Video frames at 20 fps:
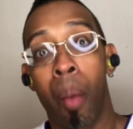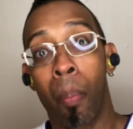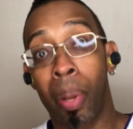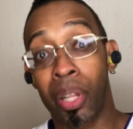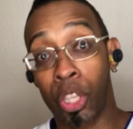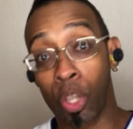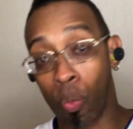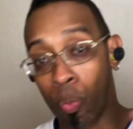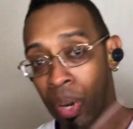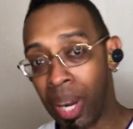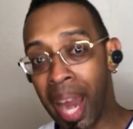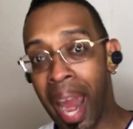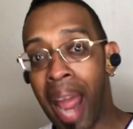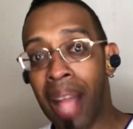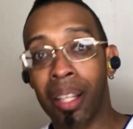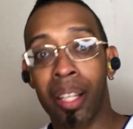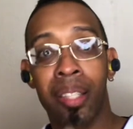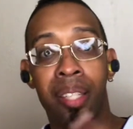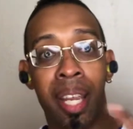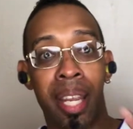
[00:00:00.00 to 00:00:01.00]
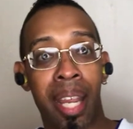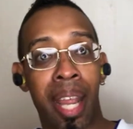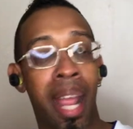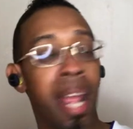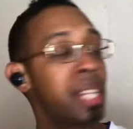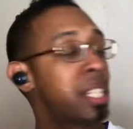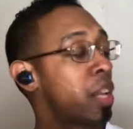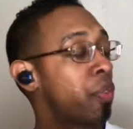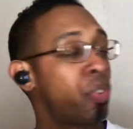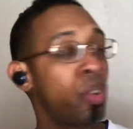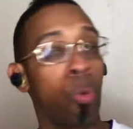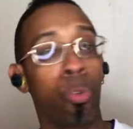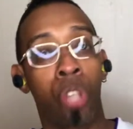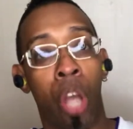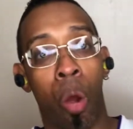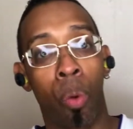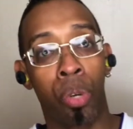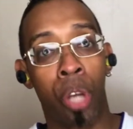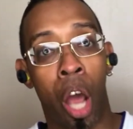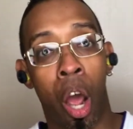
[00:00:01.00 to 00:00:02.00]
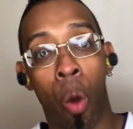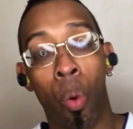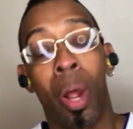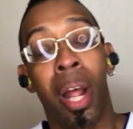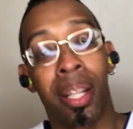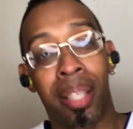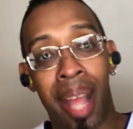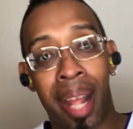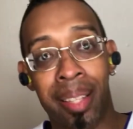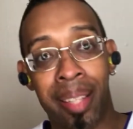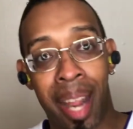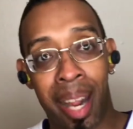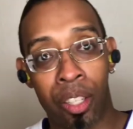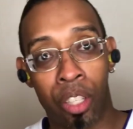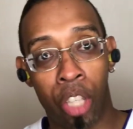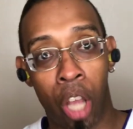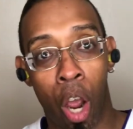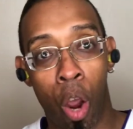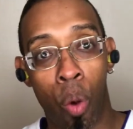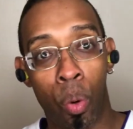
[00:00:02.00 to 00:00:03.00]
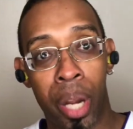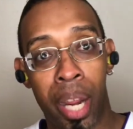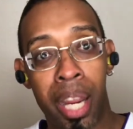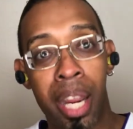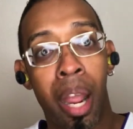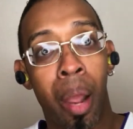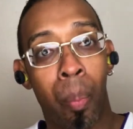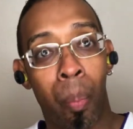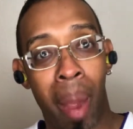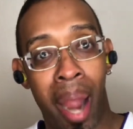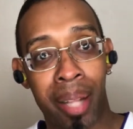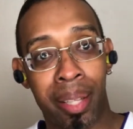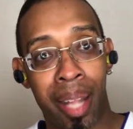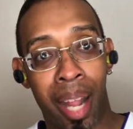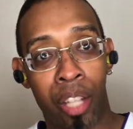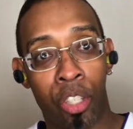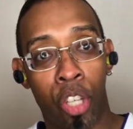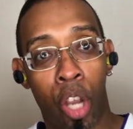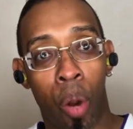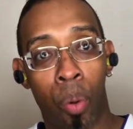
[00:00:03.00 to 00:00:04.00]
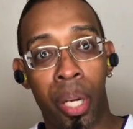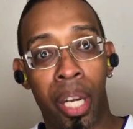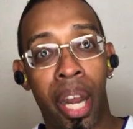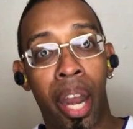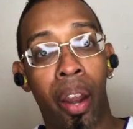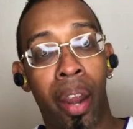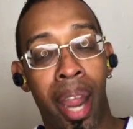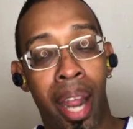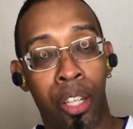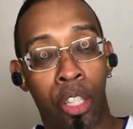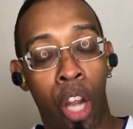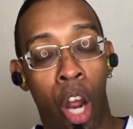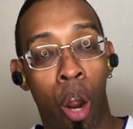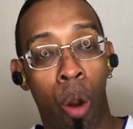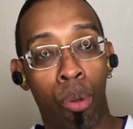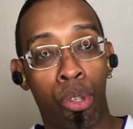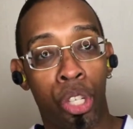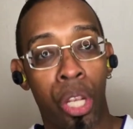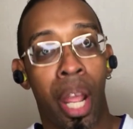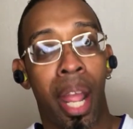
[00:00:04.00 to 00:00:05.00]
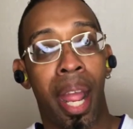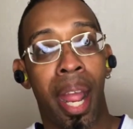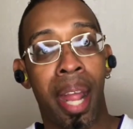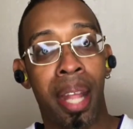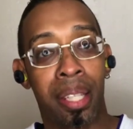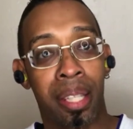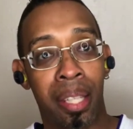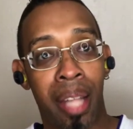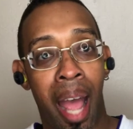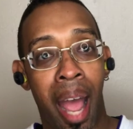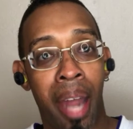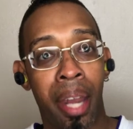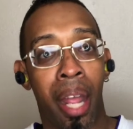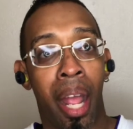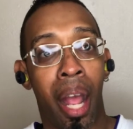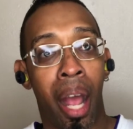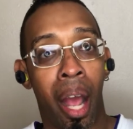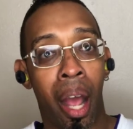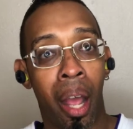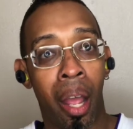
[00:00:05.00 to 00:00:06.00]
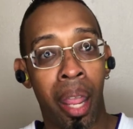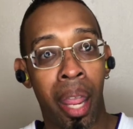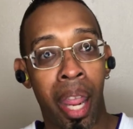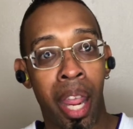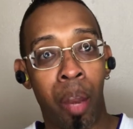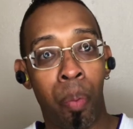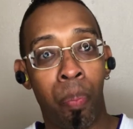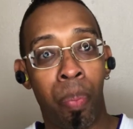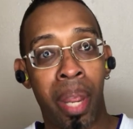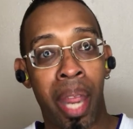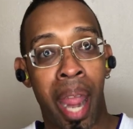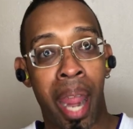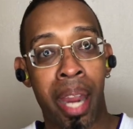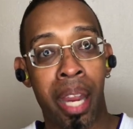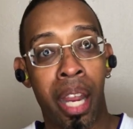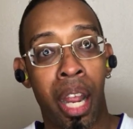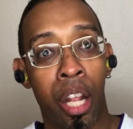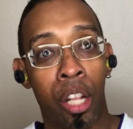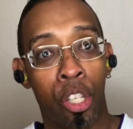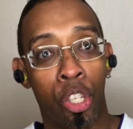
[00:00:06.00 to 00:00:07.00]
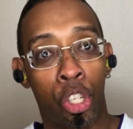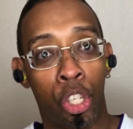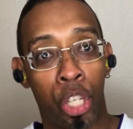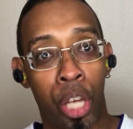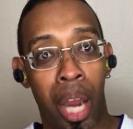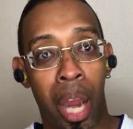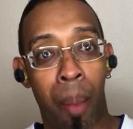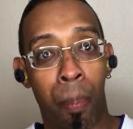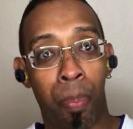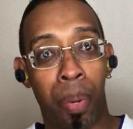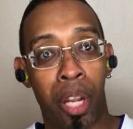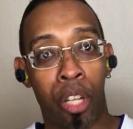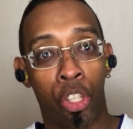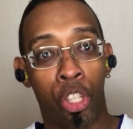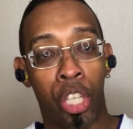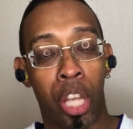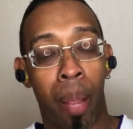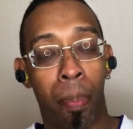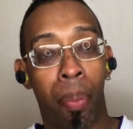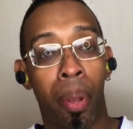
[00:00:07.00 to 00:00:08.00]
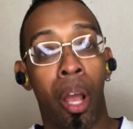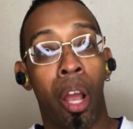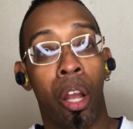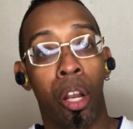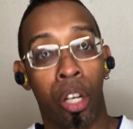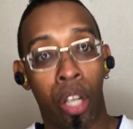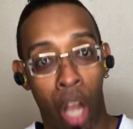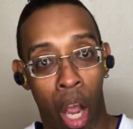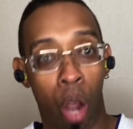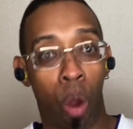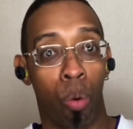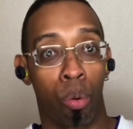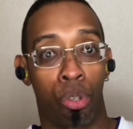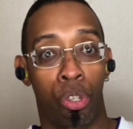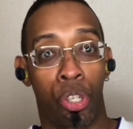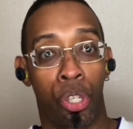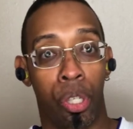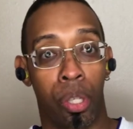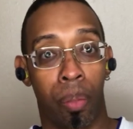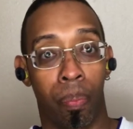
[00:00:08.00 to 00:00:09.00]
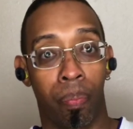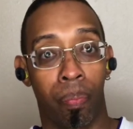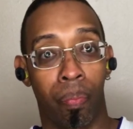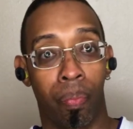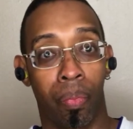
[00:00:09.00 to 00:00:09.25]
But the reality is, if you don't know, that D'Antoni, Mike D'Antoni, their head coach, is not an NBA championship coach.